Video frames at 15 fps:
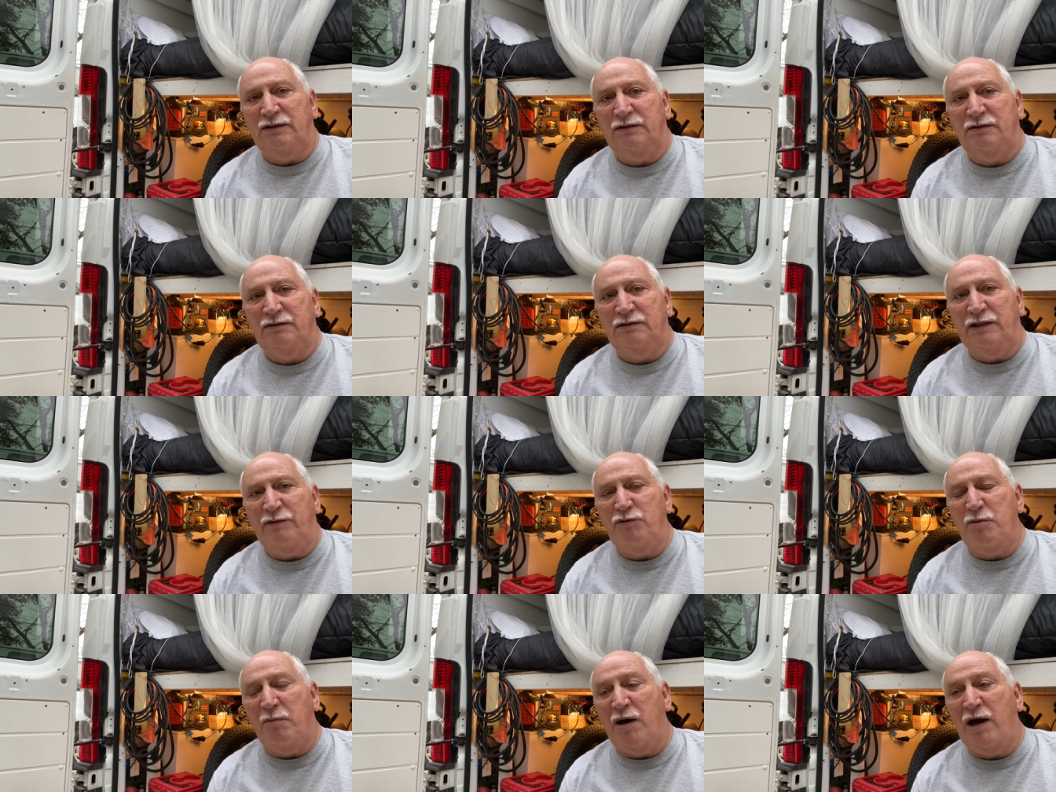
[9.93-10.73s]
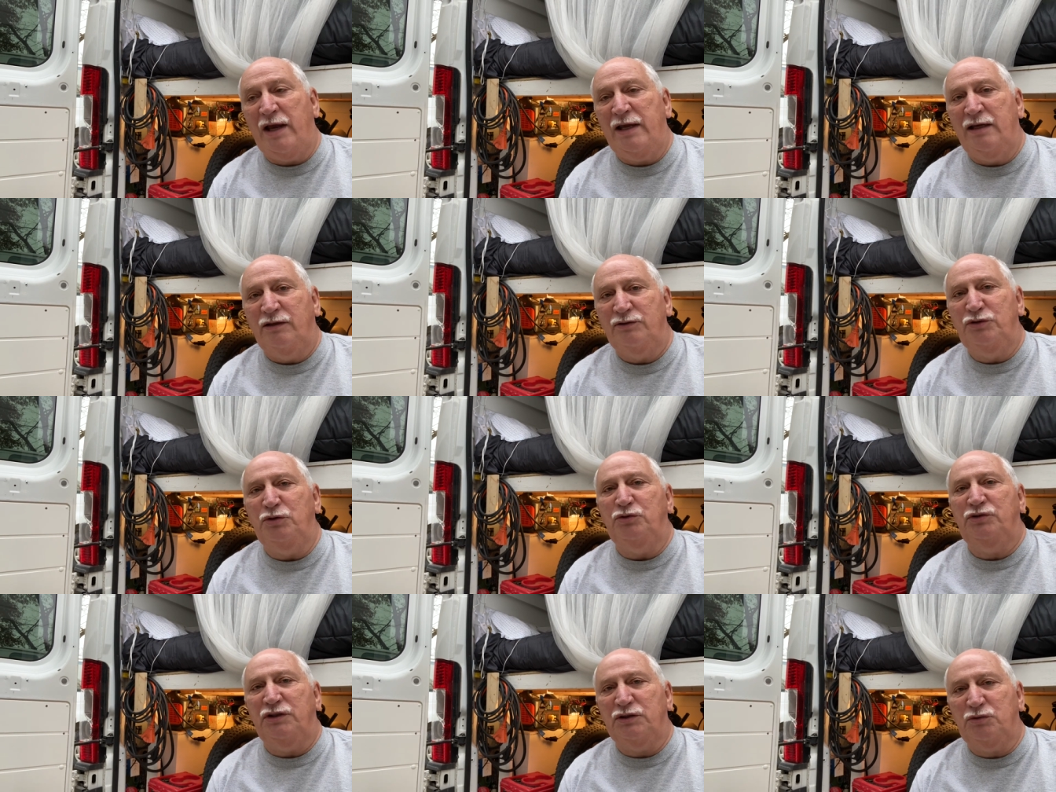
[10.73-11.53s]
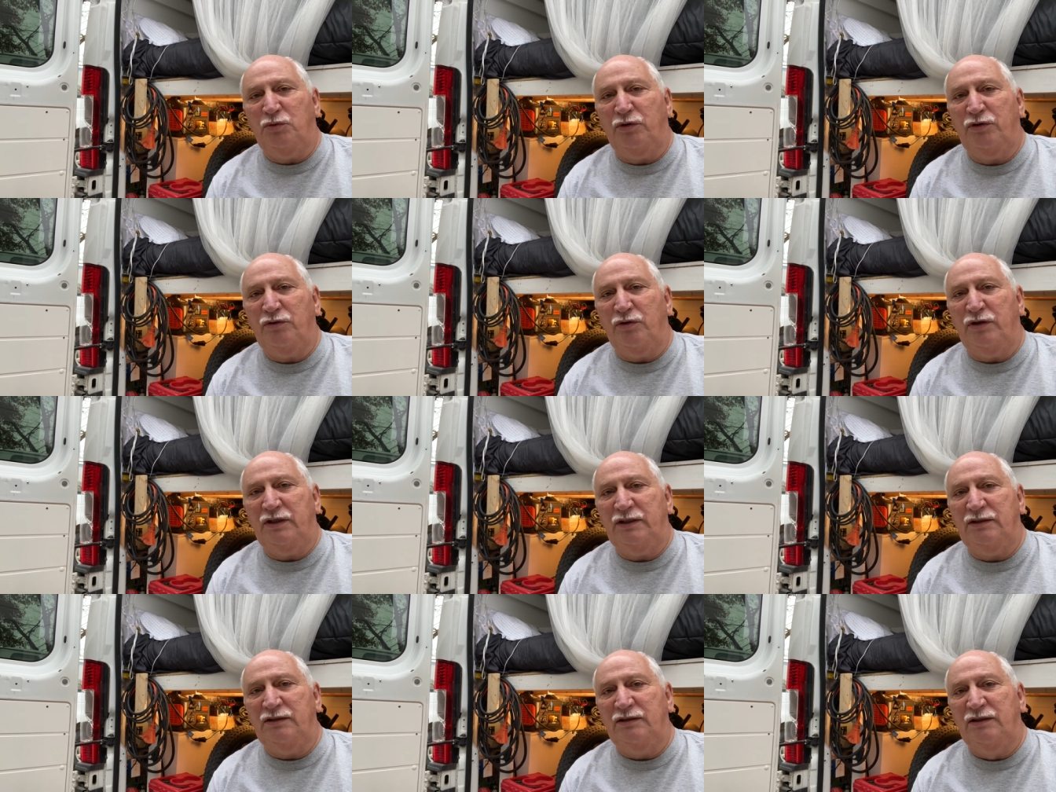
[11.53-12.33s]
Give you my 2 cents worth on it,